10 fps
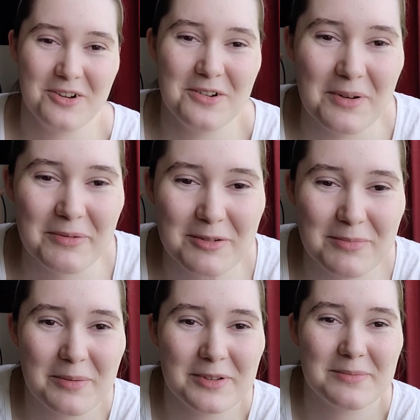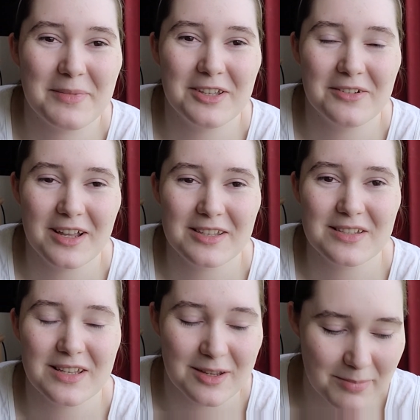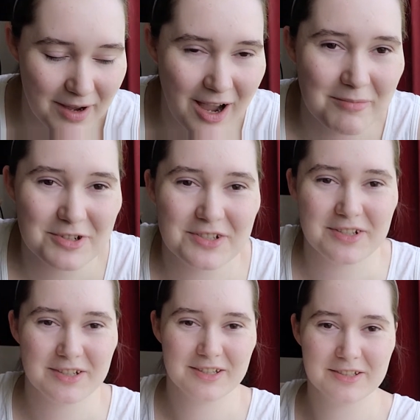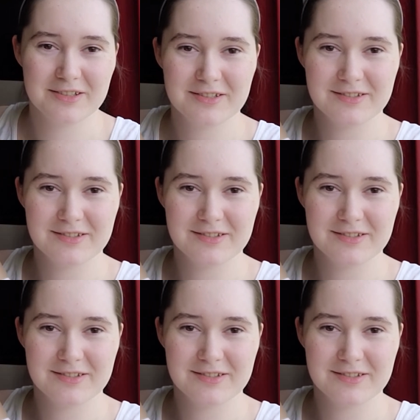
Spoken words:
know if I'm gonna be able to make you guys see, but I'm just gonna